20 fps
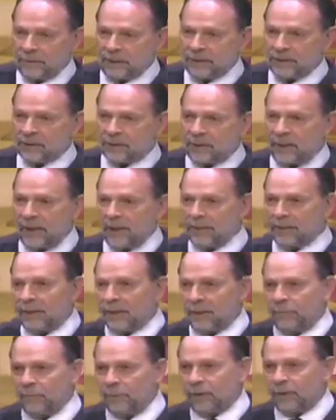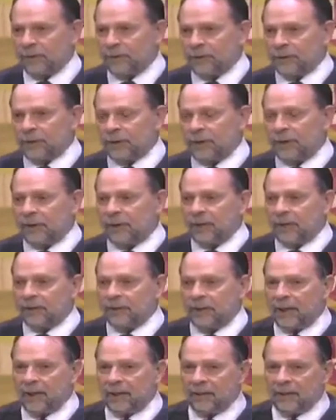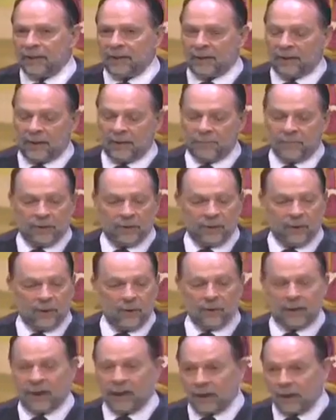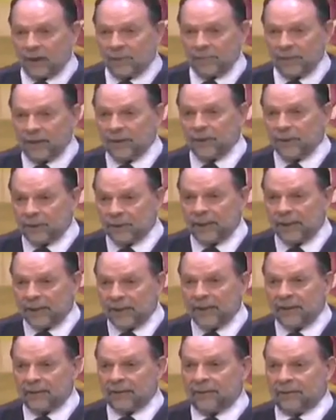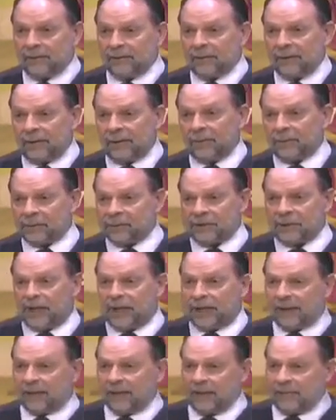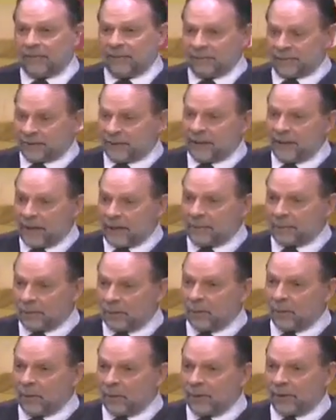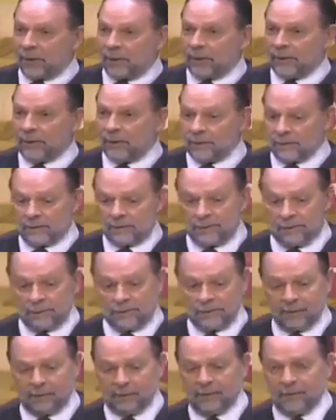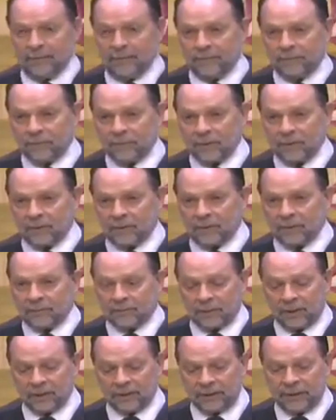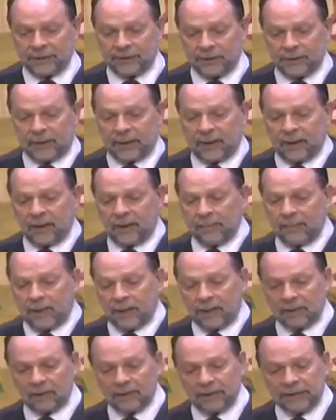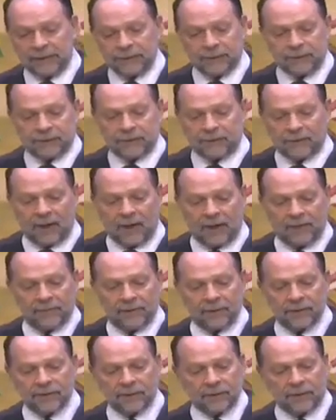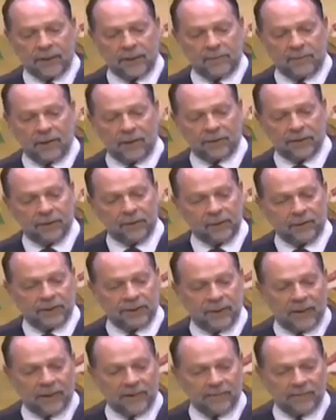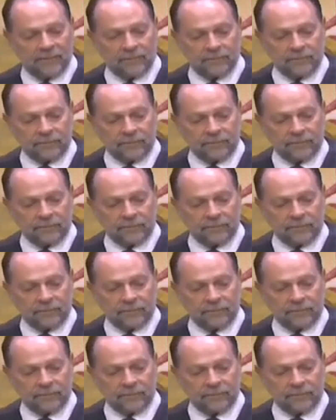That's great that you feel you shouldn't have done that. If you don't care that you did it, then it was negative, then I'd be worried. But at least you care about it. At least you're striving. So keep on doing that.